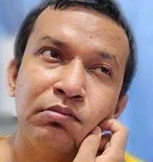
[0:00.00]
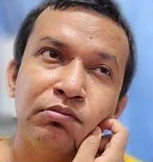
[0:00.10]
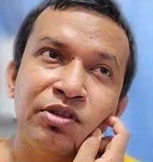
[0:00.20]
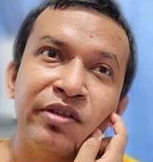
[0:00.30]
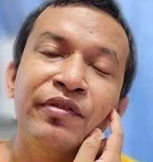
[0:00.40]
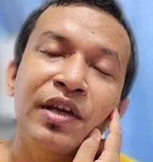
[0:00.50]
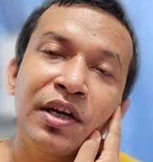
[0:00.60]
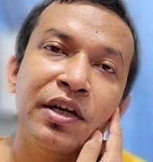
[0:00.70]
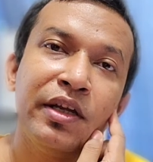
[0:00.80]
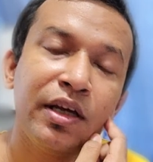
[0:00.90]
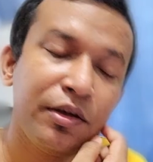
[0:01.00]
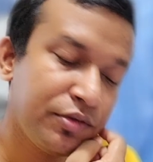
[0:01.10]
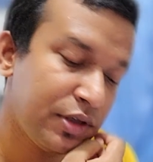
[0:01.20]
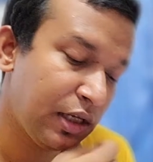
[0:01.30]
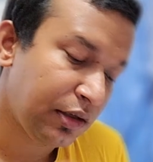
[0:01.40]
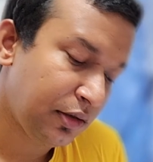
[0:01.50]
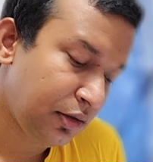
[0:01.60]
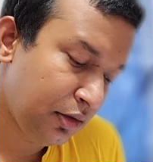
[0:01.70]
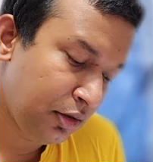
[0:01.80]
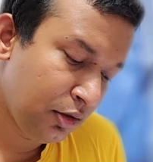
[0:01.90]
severity, I would say.
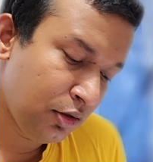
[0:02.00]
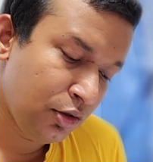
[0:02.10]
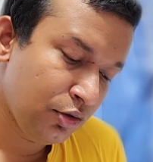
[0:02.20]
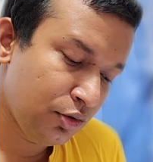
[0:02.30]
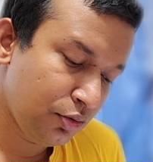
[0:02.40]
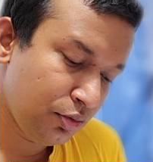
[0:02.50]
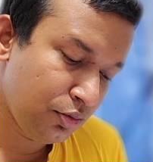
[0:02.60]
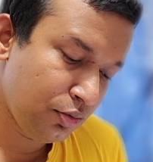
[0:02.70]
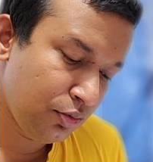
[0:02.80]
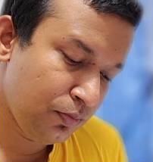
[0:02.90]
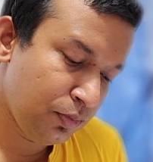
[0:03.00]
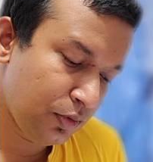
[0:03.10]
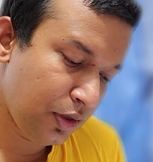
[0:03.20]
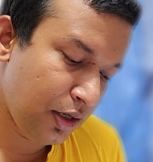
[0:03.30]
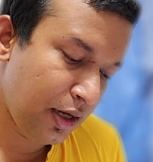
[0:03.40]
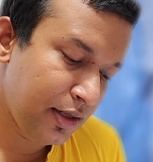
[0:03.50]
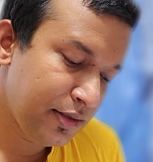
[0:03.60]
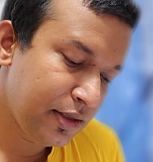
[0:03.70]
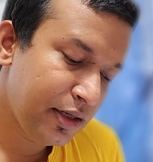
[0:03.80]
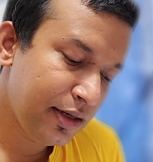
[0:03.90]
So
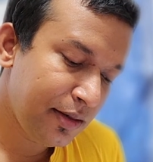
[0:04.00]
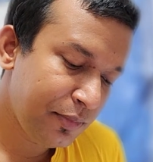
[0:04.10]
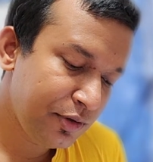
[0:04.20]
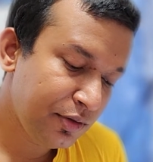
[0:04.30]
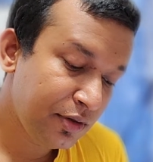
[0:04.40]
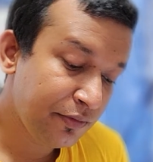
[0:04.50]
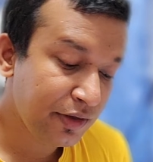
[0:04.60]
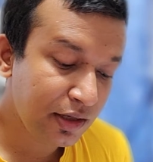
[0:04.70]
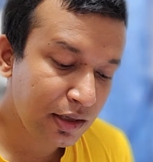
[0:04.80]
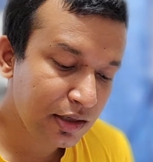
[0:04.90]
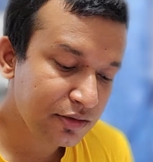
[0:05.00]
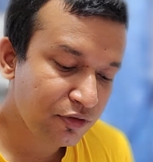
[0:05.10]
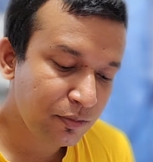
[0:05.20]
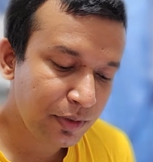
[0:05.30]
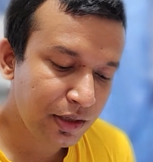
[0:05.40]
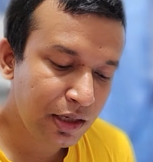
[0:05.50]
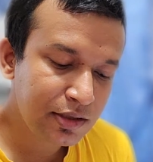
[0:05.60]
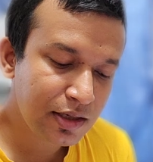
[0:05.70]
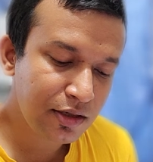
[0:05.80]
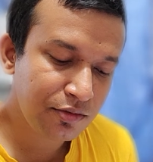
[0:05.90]
anginal episode typically lasts for
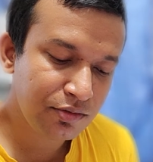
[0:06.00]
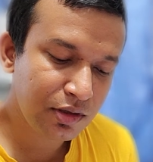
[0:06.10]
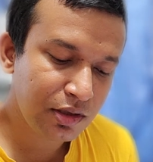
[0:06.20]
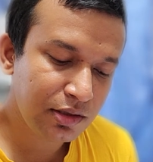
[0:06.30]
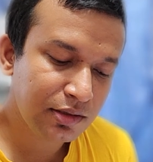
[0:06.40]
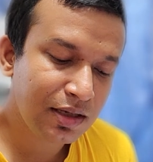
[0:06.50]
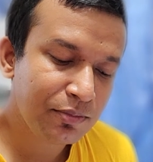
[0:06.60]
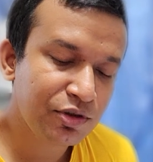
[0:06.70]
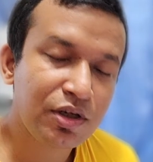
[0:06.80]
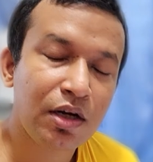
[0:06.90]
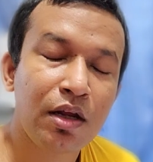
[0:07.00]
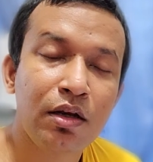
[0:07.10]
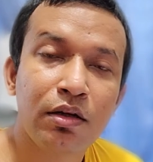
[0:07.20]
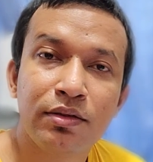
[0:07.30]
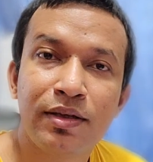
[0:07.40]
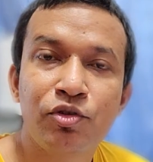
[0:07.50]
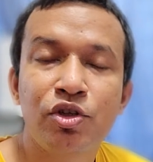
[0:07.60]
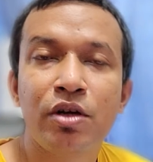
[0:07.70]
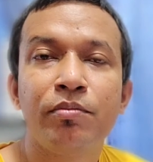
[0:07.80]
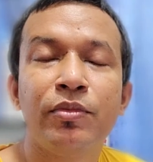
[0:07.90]
minutes and usually substernal.
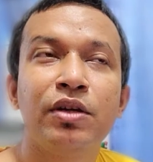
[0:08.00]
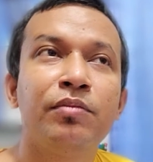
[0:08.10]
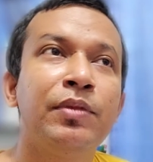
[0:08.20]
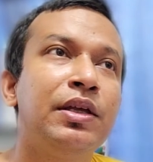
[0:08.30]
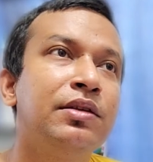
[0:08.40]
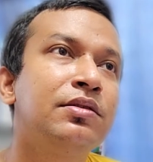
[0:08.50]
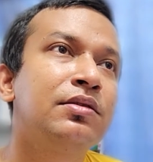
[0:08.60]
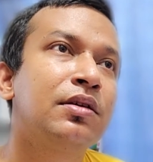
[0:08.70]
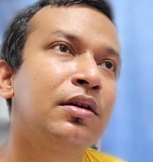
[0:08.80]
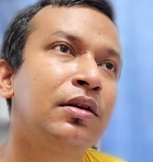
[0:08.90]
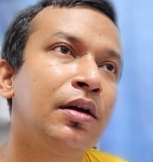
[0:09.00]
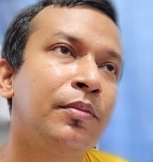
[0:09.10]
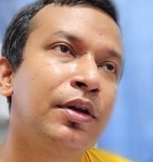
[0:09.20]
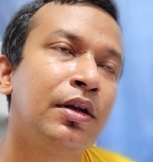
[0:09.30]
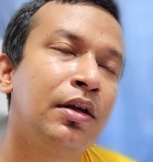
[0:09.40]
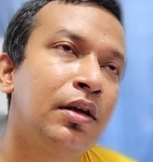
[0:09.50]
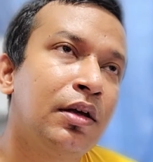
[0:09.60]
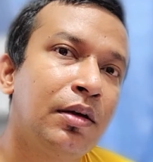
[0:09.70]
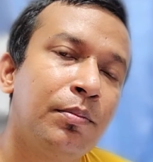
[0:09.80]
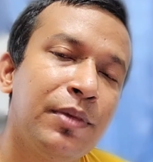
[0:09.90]
Substernal means,
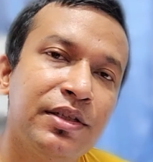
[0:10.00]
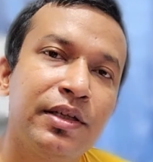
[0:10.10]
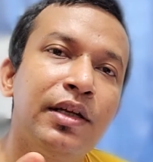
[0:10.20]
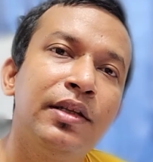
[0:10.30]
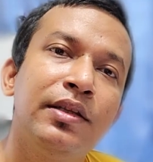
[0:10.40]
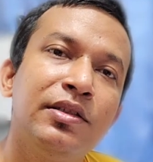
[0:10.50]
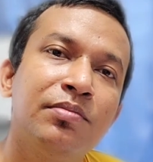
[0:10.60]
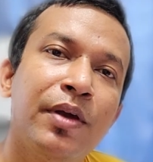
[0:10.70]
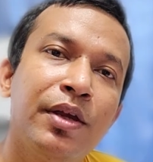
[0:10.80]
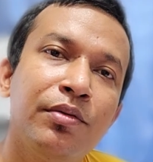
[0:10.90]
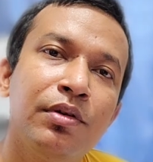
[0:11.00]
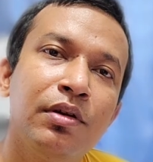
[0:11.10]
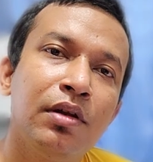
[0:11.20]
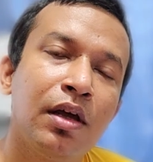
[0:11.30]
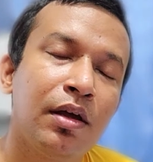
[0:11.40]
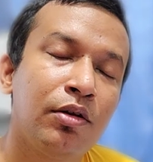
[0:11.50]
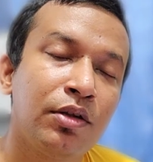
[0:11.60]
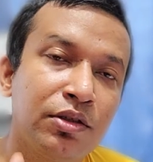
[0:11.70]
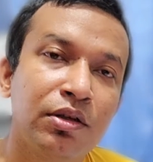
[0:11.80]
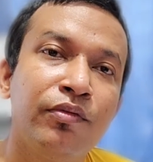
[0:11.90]
basically this pain will or
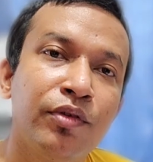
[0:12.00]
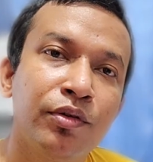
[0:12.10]
discomfort